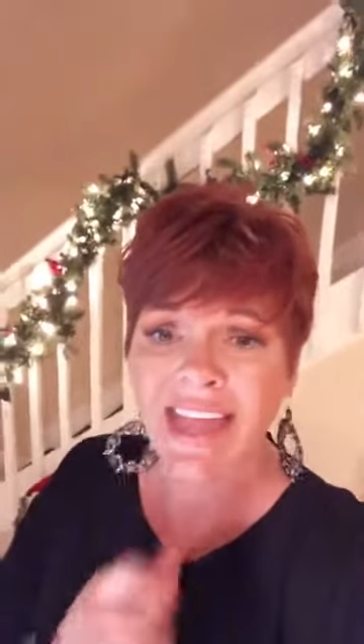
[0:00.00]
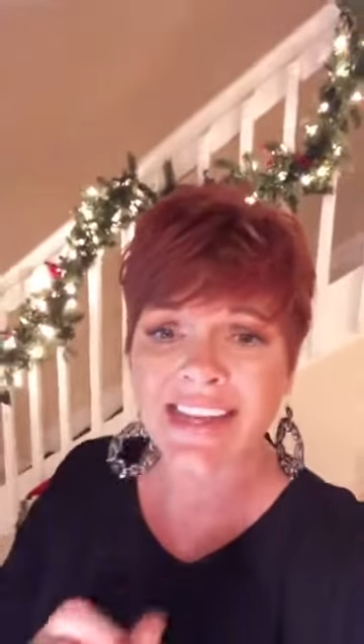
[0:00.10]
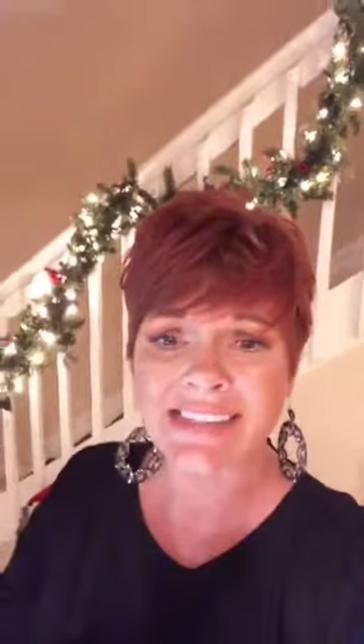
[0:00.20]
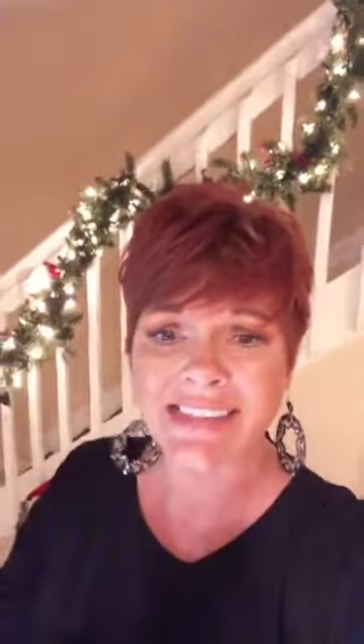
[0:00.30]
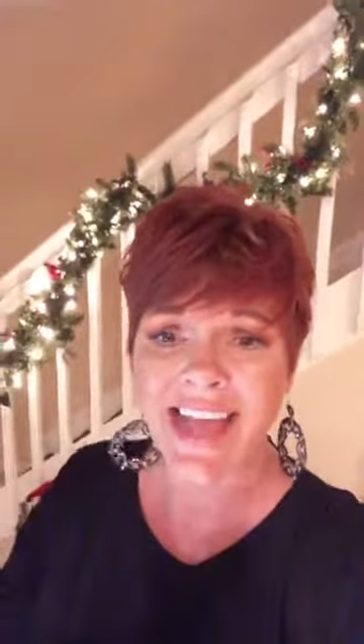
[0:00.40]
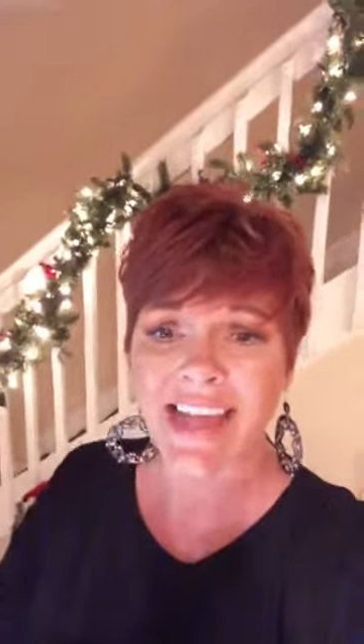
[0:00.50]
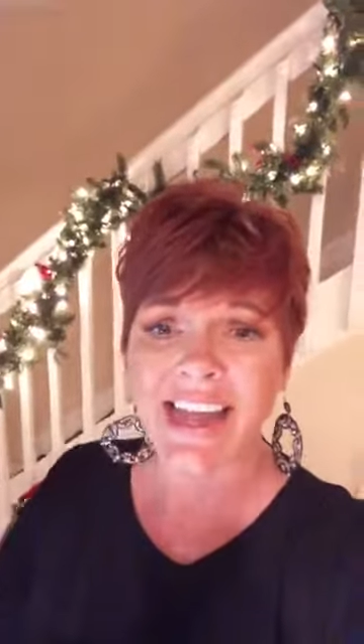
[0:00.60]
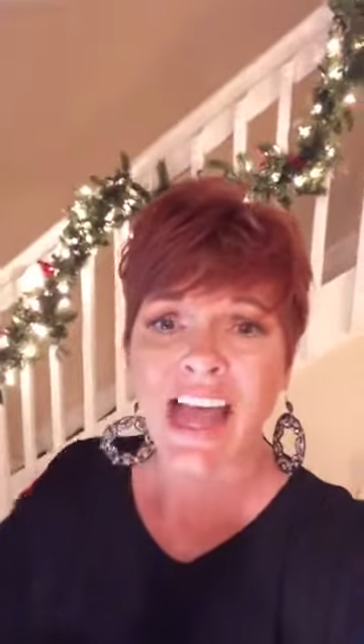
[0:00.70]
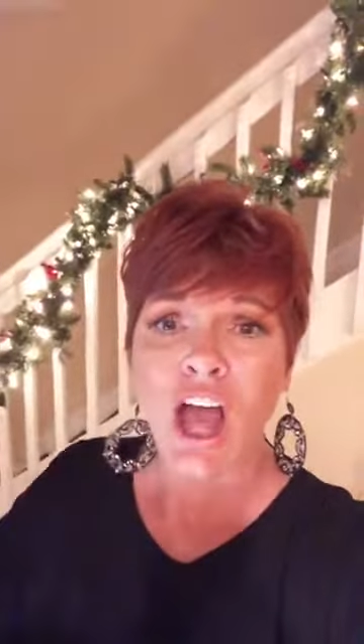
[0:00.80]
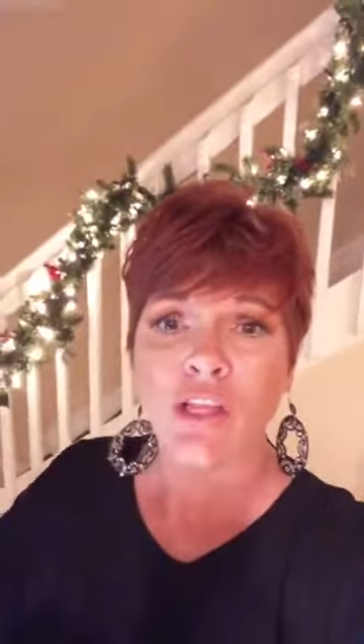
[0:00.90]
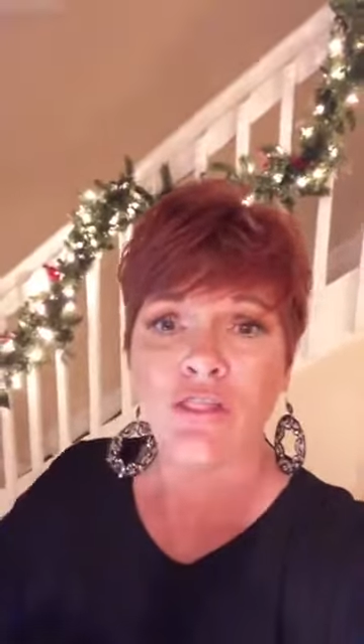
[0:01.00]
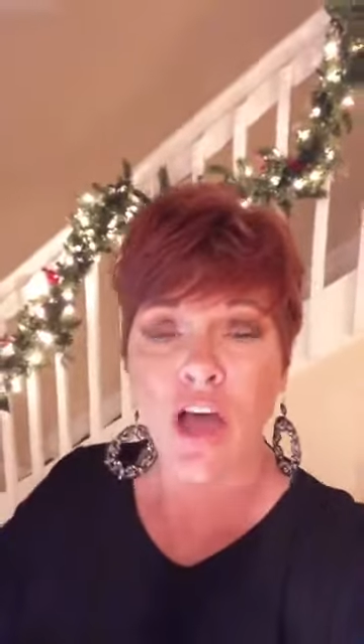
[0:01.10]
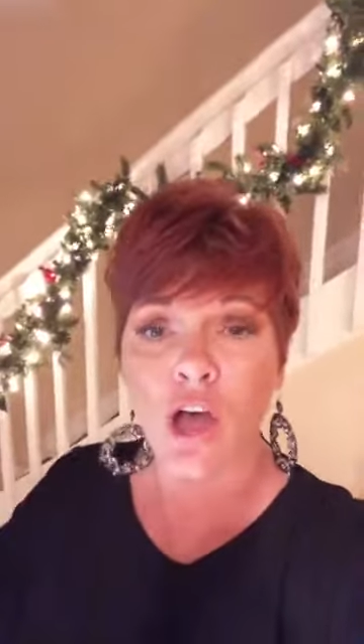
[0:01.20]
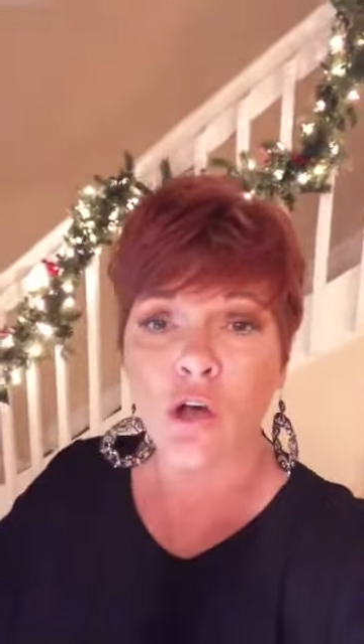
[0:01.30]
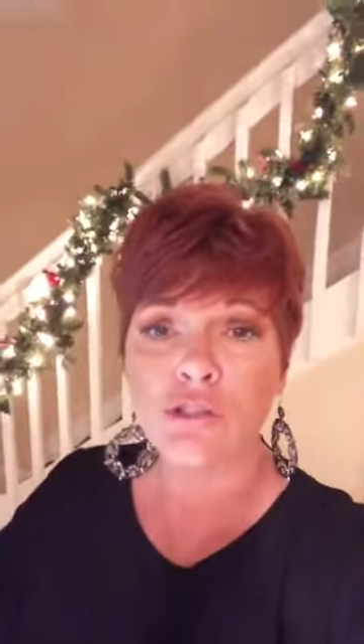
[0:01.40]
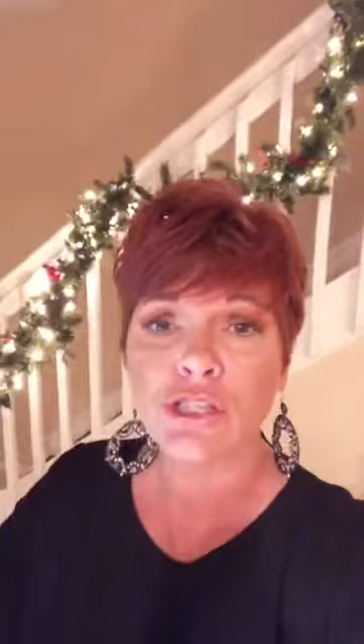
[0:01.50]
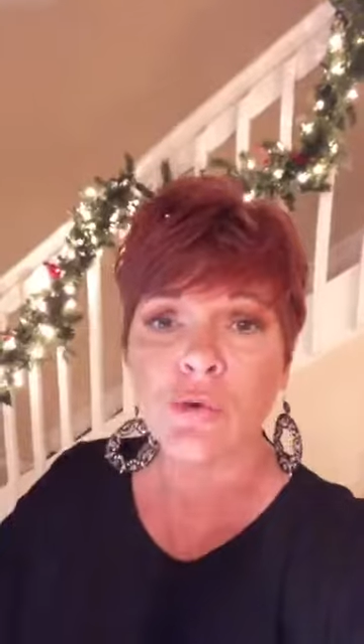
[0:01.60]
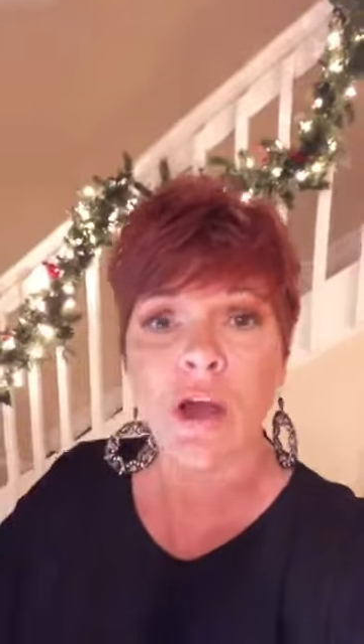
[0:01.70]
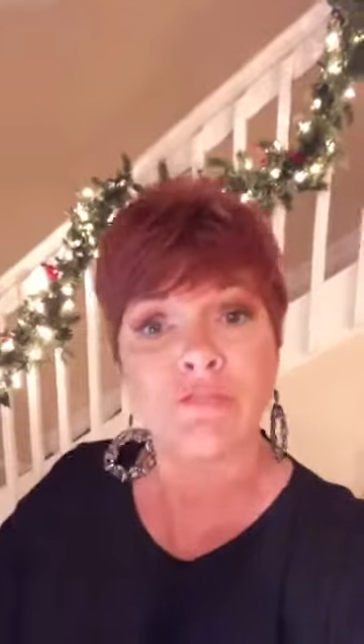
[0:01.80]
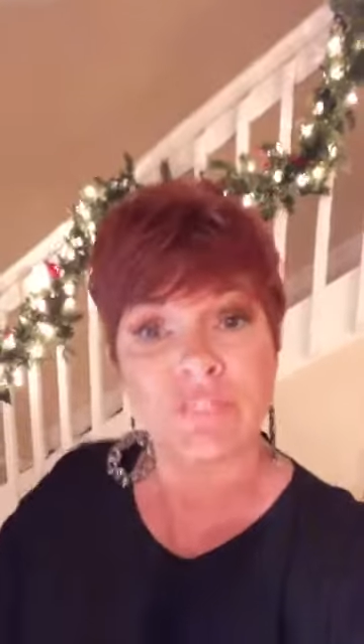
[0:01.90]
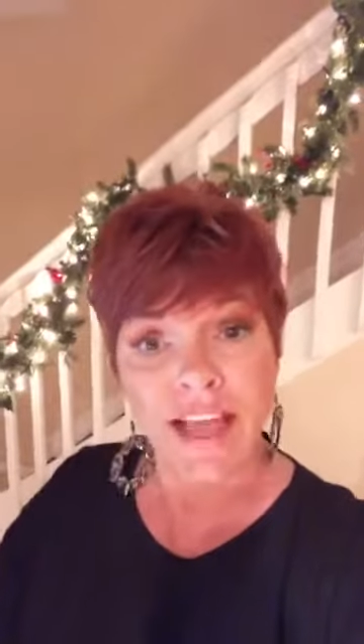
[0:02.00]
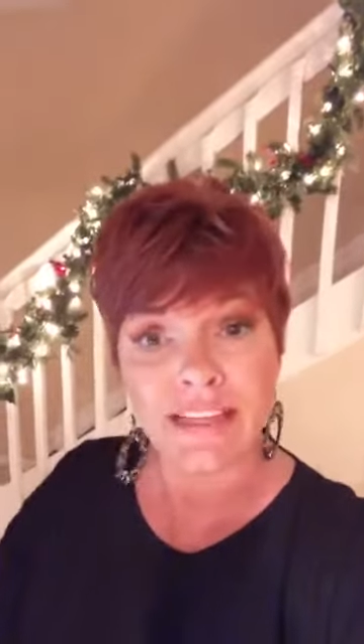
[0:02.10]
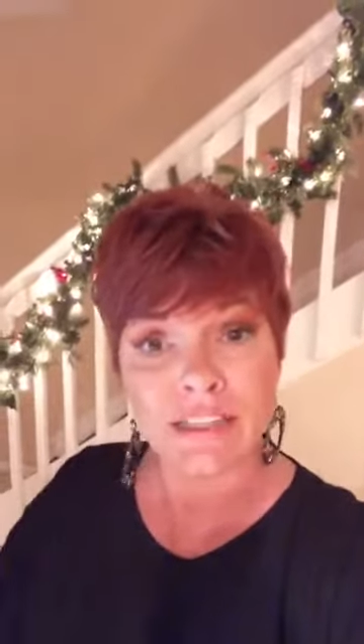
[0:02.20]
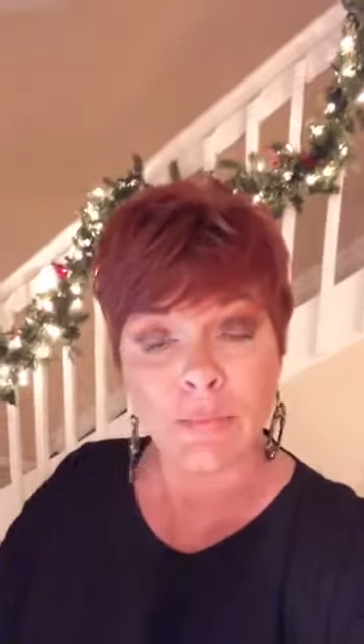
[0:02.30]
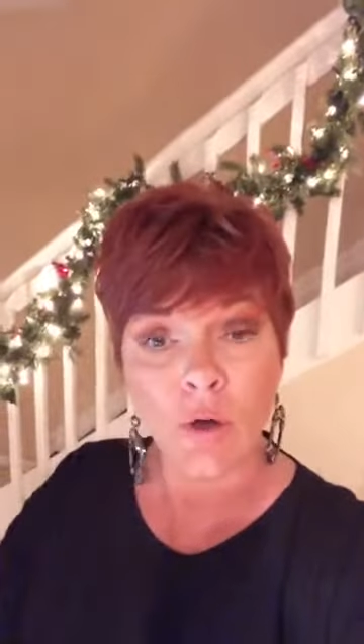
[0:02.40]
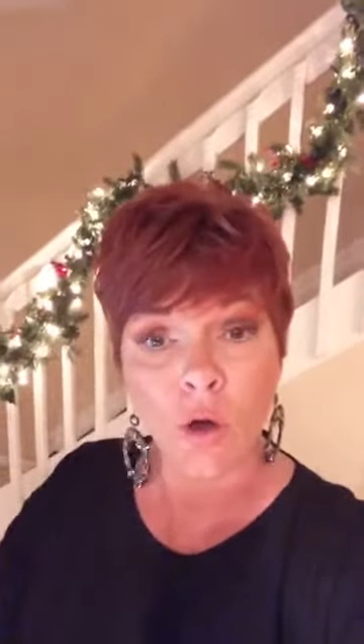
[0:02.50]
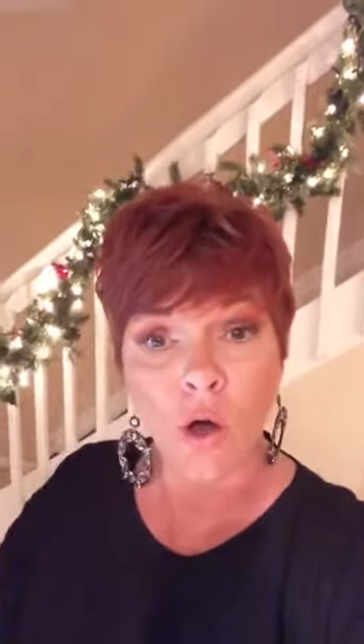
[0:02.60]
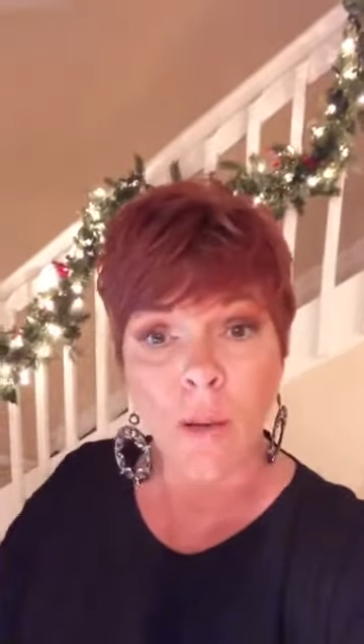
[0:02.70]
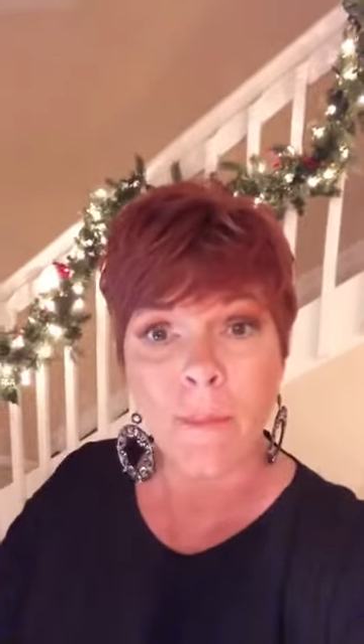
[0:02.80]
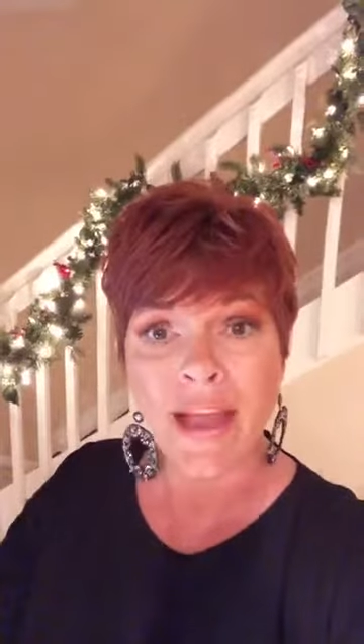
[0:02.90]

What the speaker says: and it said, those who are flexible